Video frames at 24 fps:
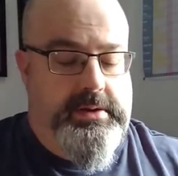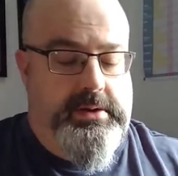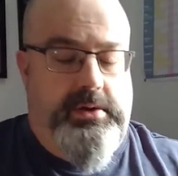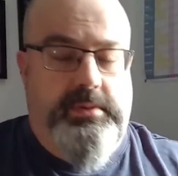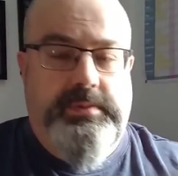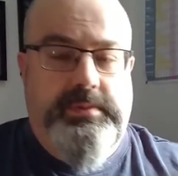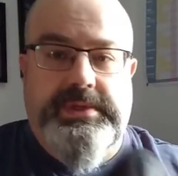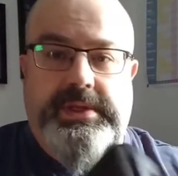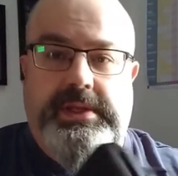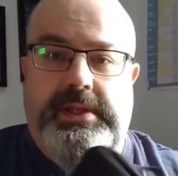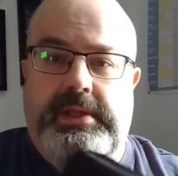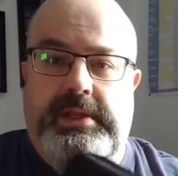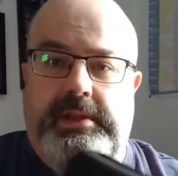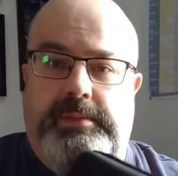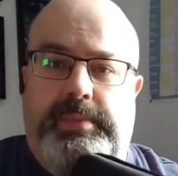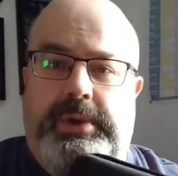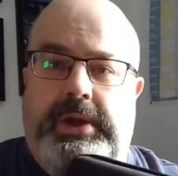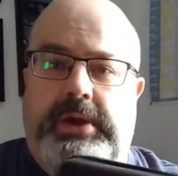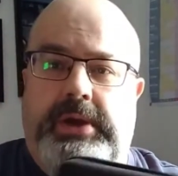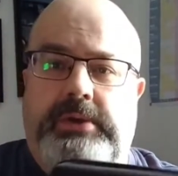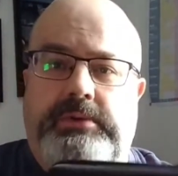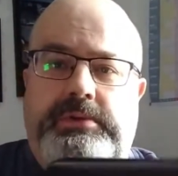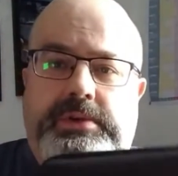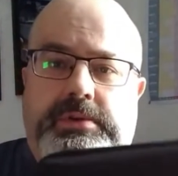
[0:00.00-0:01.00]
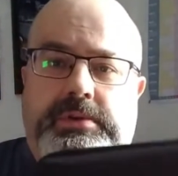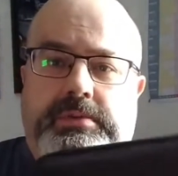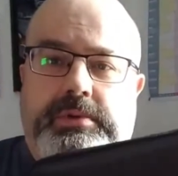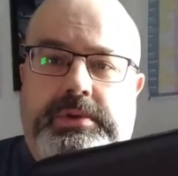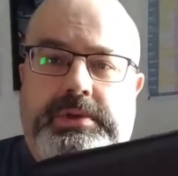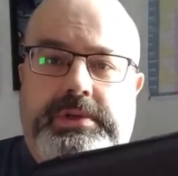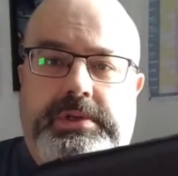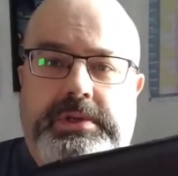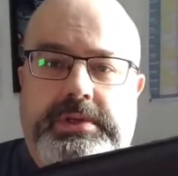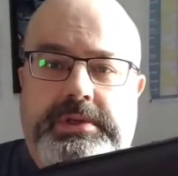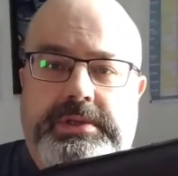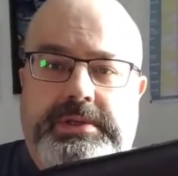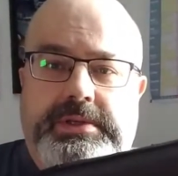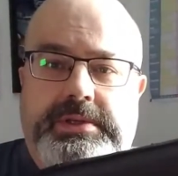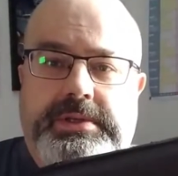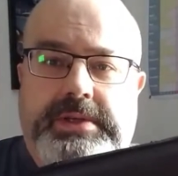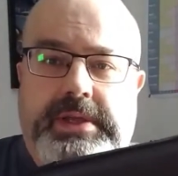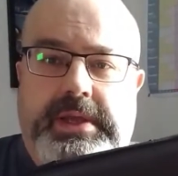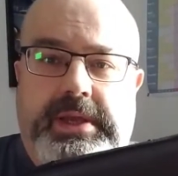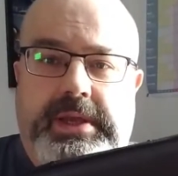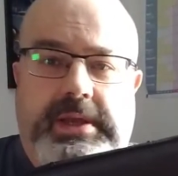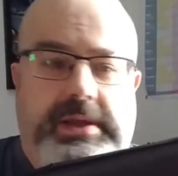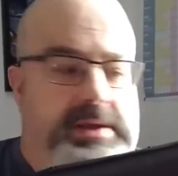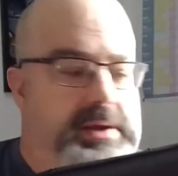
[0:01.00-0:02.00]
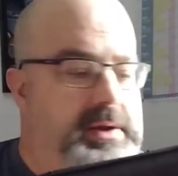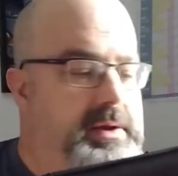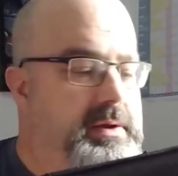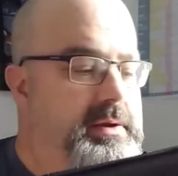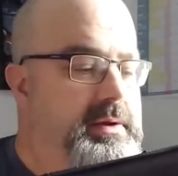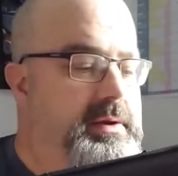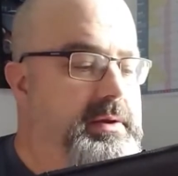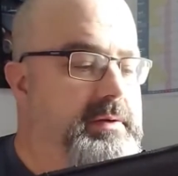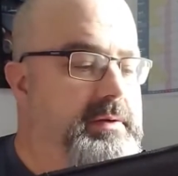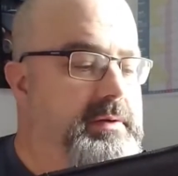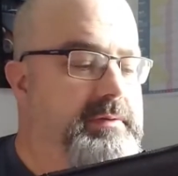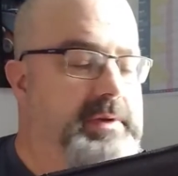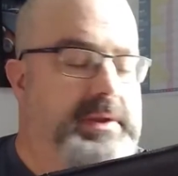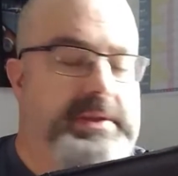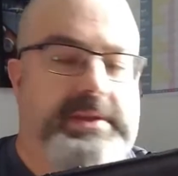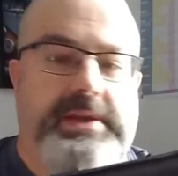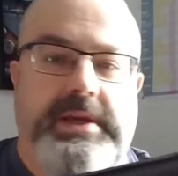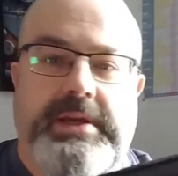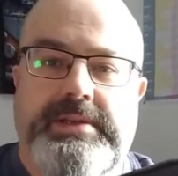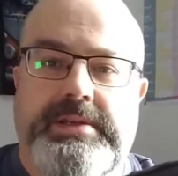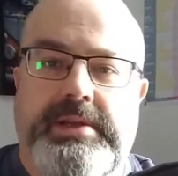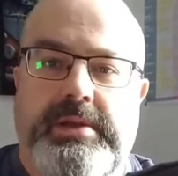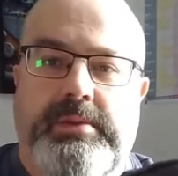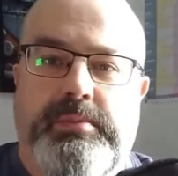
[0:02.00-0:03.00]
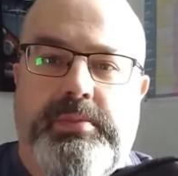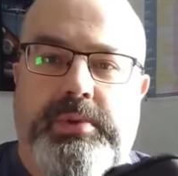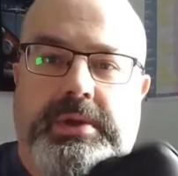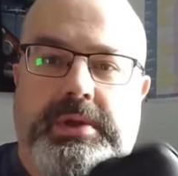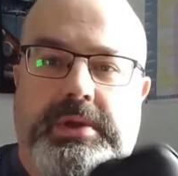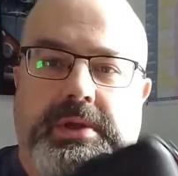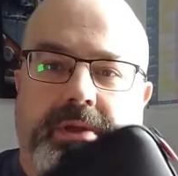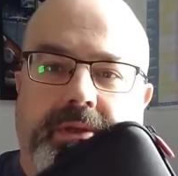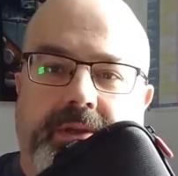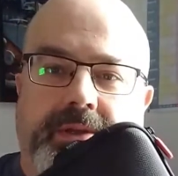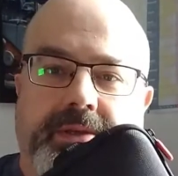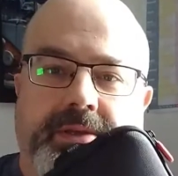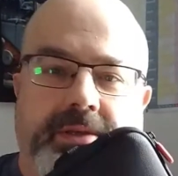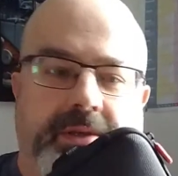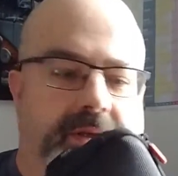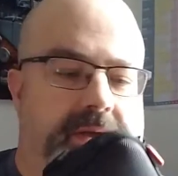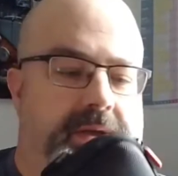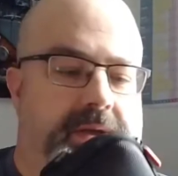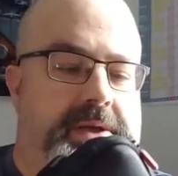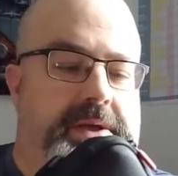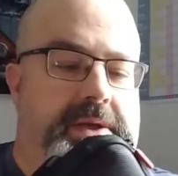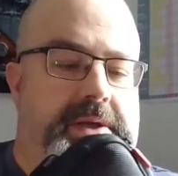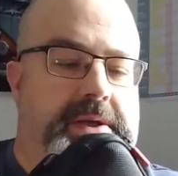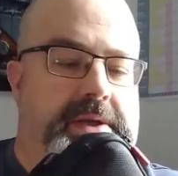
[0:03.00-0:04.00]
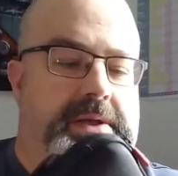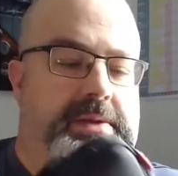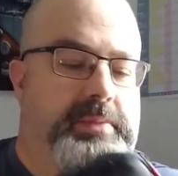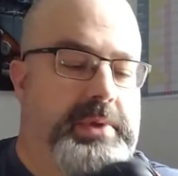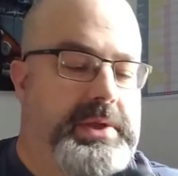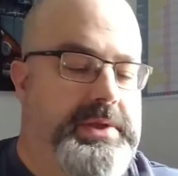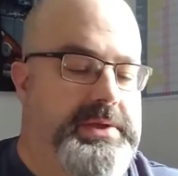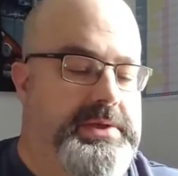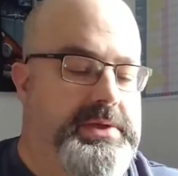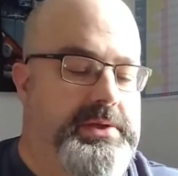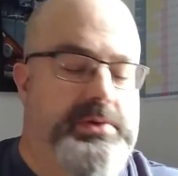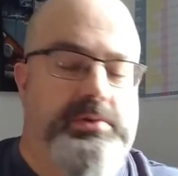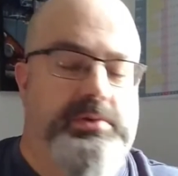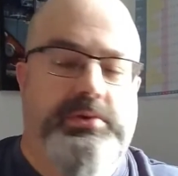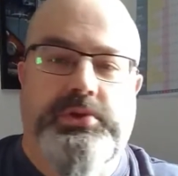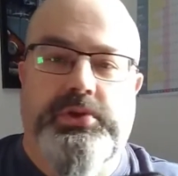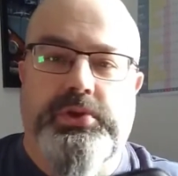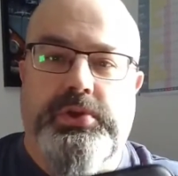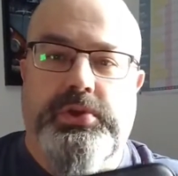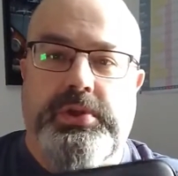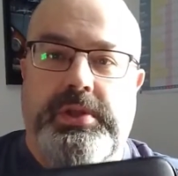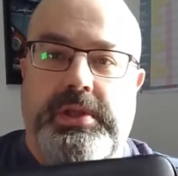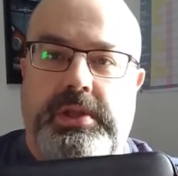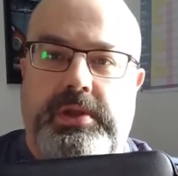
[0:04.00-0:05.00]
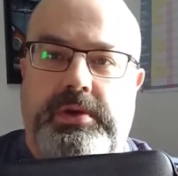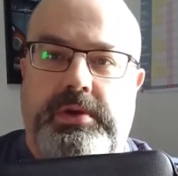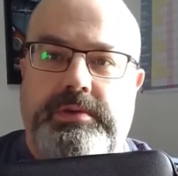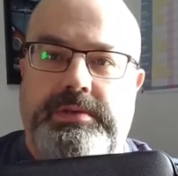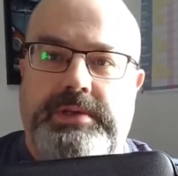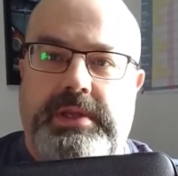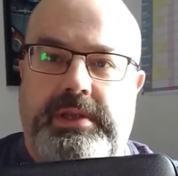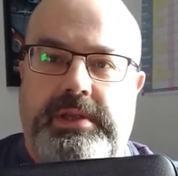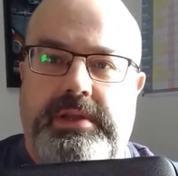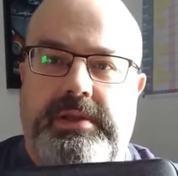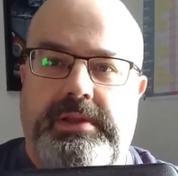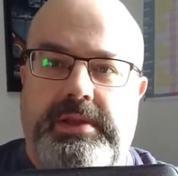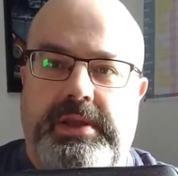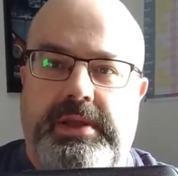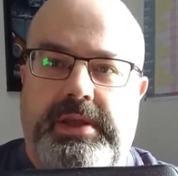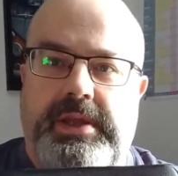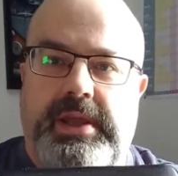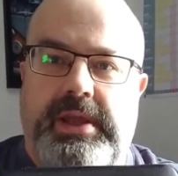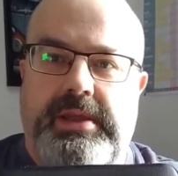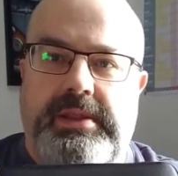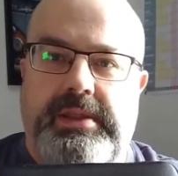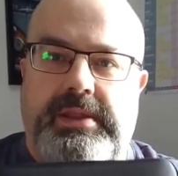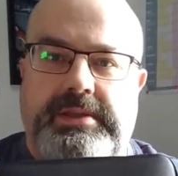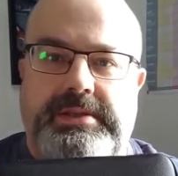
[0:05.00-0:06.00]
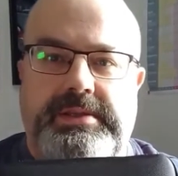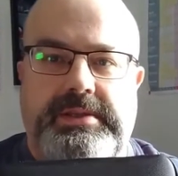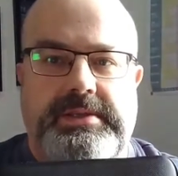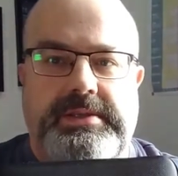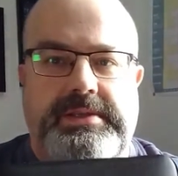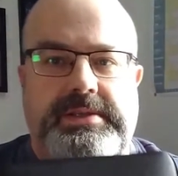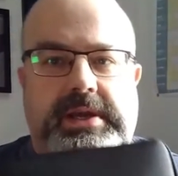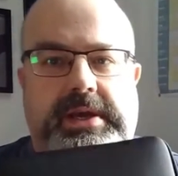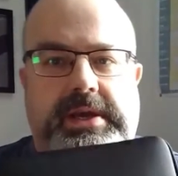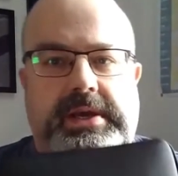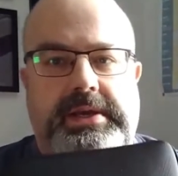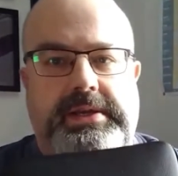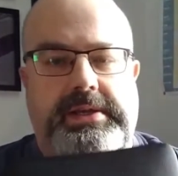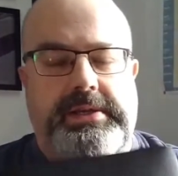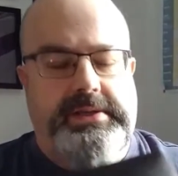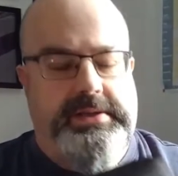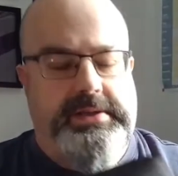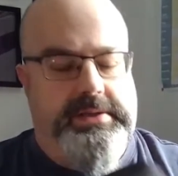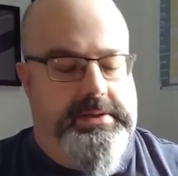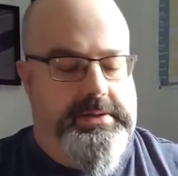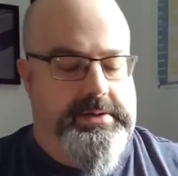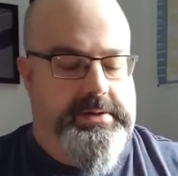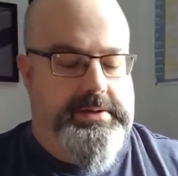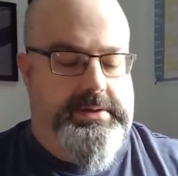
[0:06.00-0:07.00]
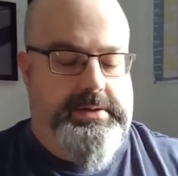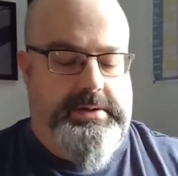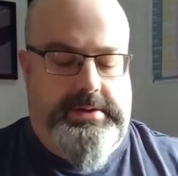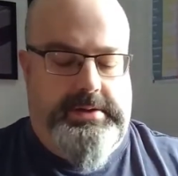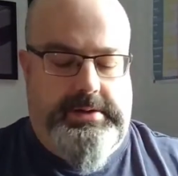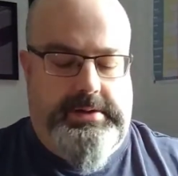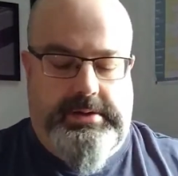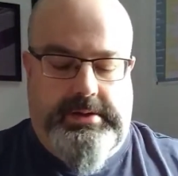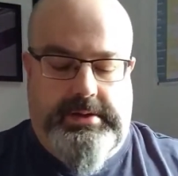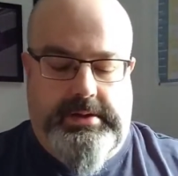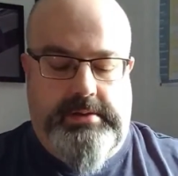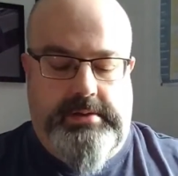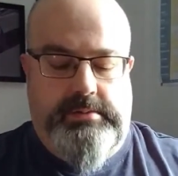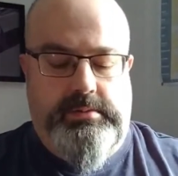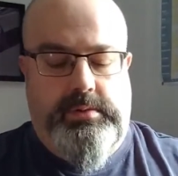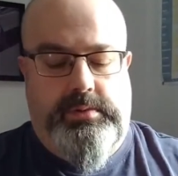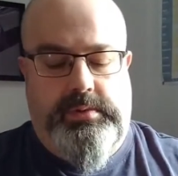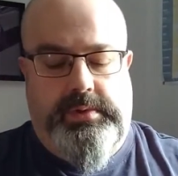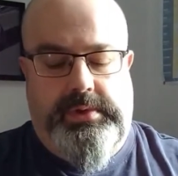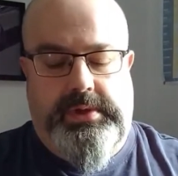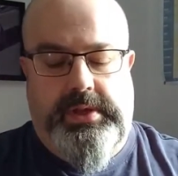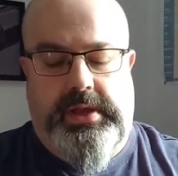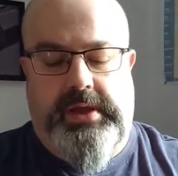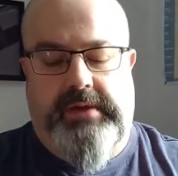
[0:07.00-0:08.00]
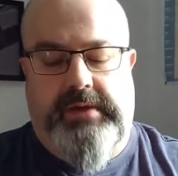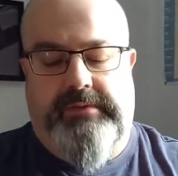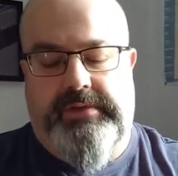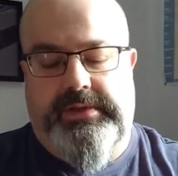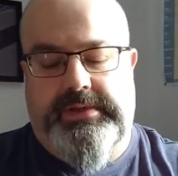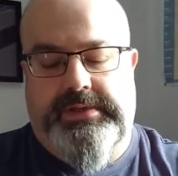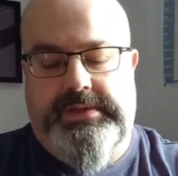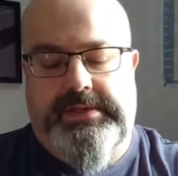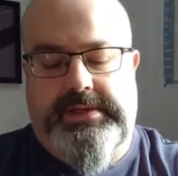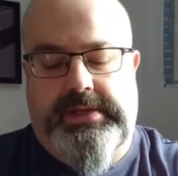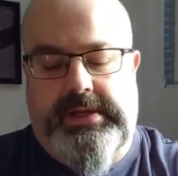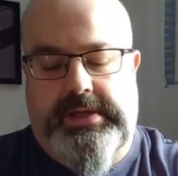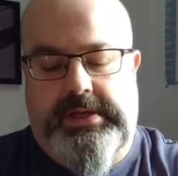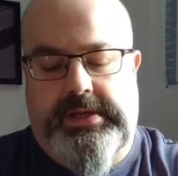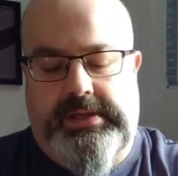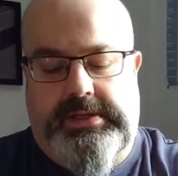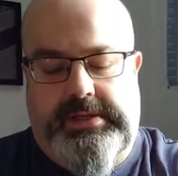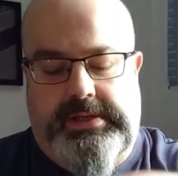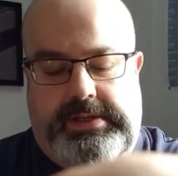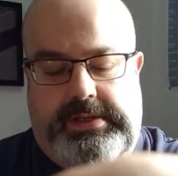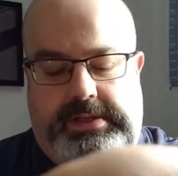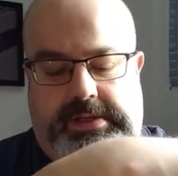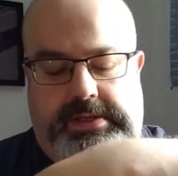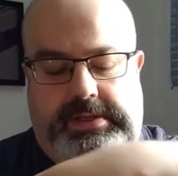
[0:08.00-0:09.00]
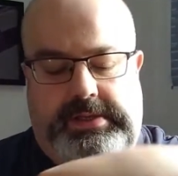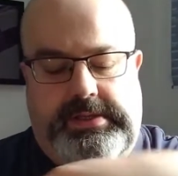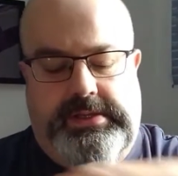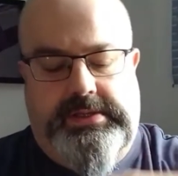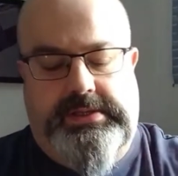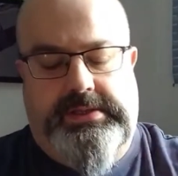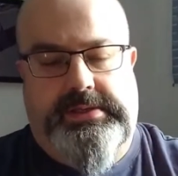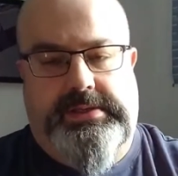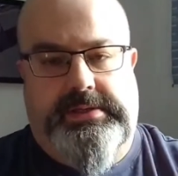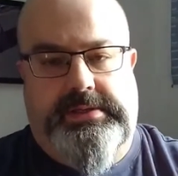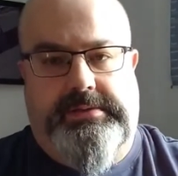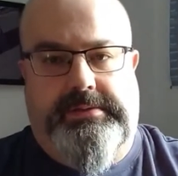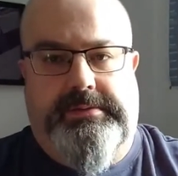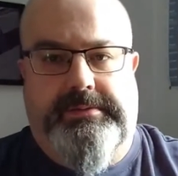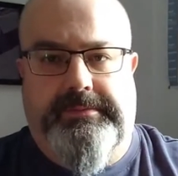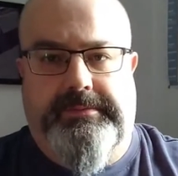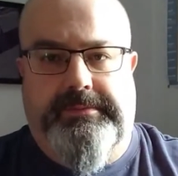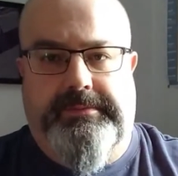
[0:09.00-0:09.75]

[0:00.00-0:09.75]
Comes in a little pouch, which is fantastic because it means you shouldn't lose any of the gear that's inside it. What we have inside is